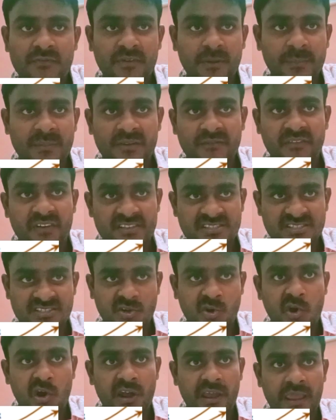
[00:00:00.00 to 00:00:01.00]
from the first
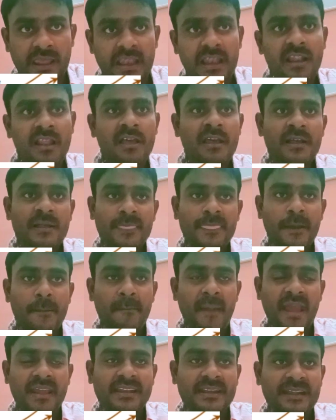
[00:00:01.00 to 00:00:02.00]
coil, the
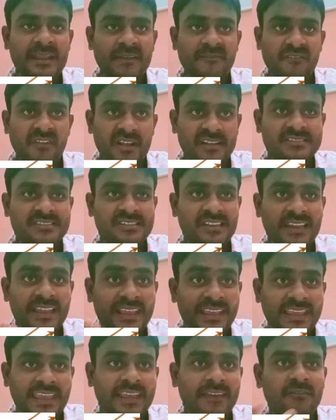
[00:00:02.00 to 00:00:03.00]
magnetic flux
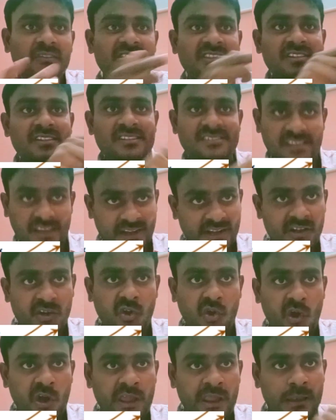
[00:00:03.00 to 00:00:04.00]
linking with the second
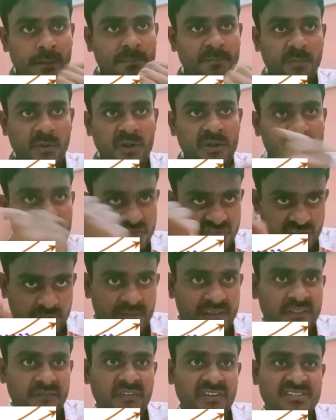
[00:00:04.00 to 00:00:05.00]
coil produced
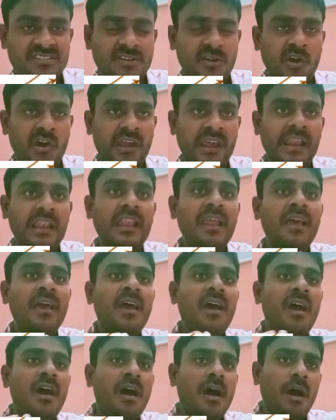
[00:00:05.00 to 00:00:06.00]
by the first coil
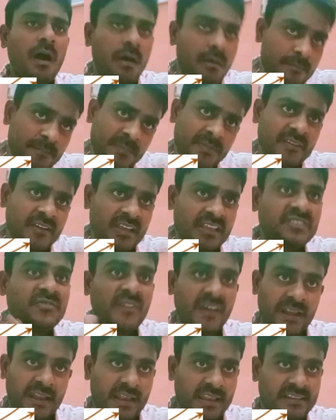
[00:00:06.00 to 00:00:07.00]
is
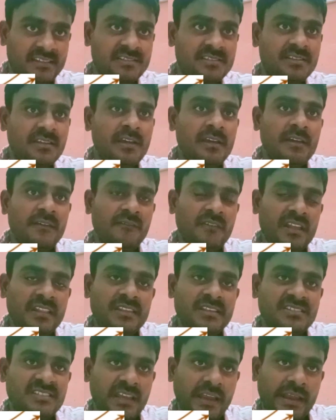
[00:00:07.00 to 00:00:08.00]
very less. When
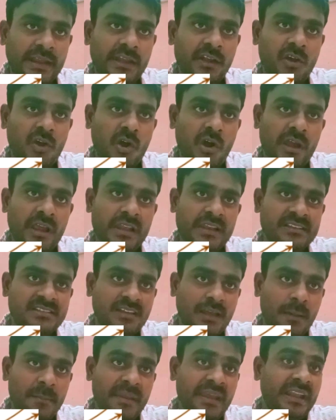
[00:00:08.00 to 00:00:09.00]
the second coil is
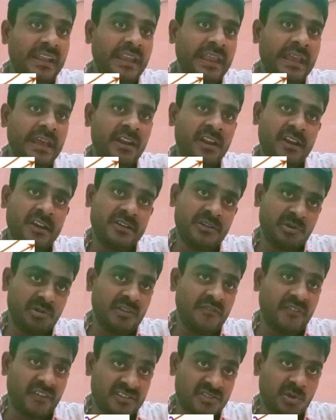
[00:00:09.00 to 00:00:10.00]
coming nearer to
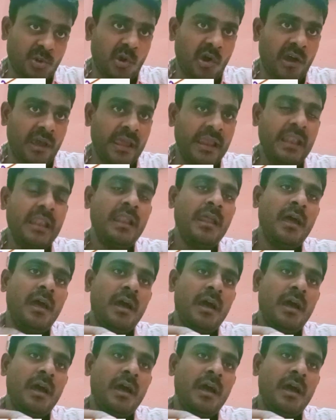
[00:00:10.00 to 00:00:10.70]
the first coil,